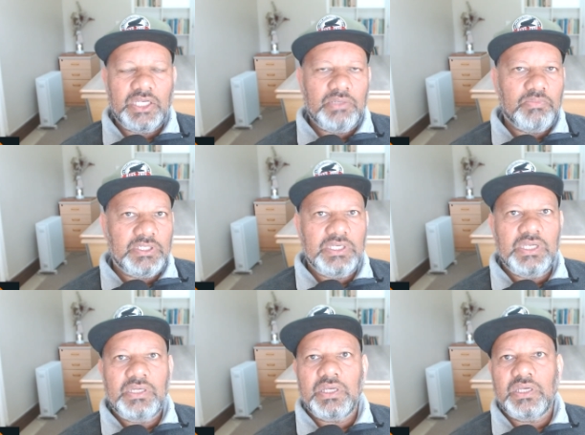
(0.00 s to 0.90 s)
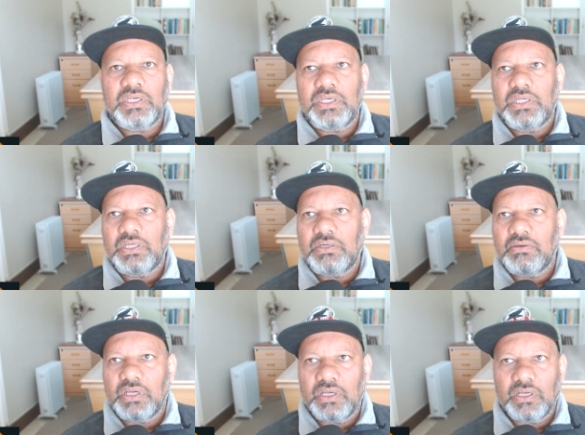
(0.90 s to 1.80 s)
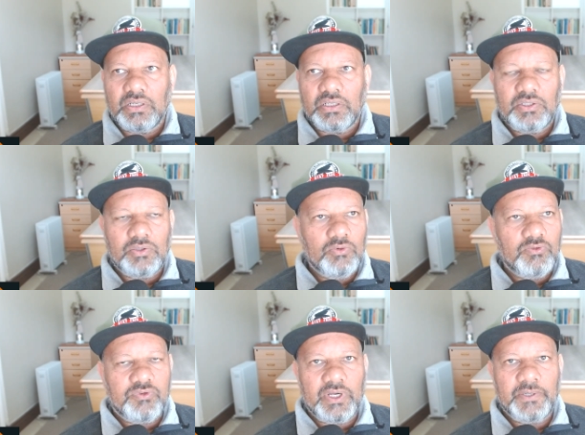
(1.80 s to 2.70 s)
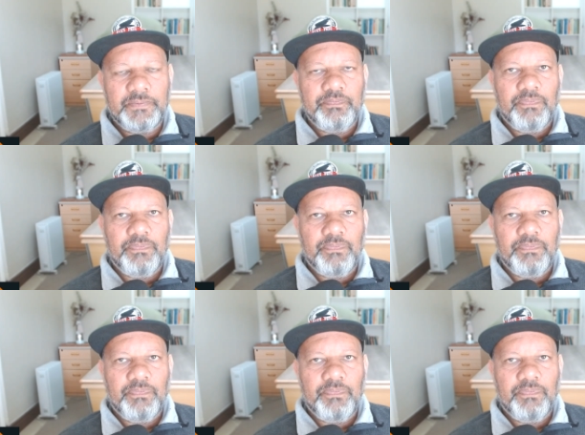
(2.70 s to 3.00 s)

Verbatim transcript: in Medina, in uh, Kufa.